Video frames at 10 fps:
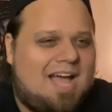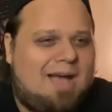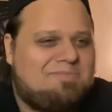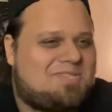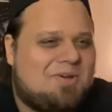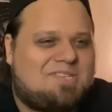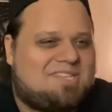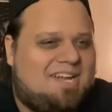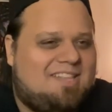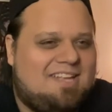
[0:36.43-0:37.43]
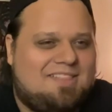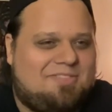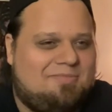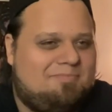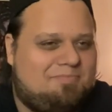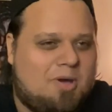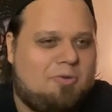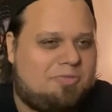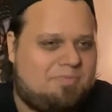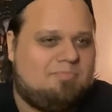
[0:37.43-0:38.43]
I'm so excited that
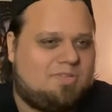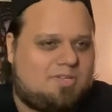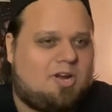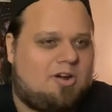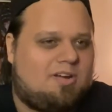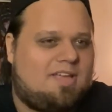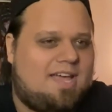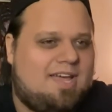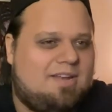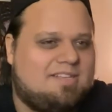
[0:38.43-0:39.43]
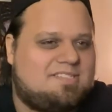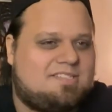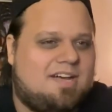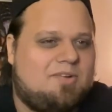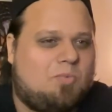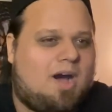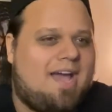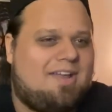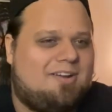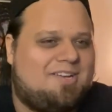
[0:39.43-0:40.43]
both Kurt and his son
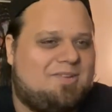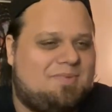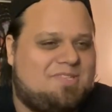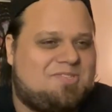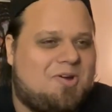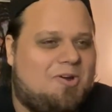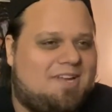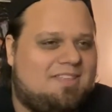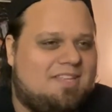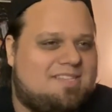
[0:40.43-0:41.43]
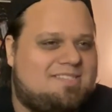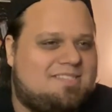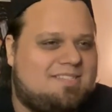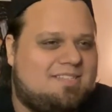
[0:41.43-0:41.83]
Wyatt are going to be starring in this.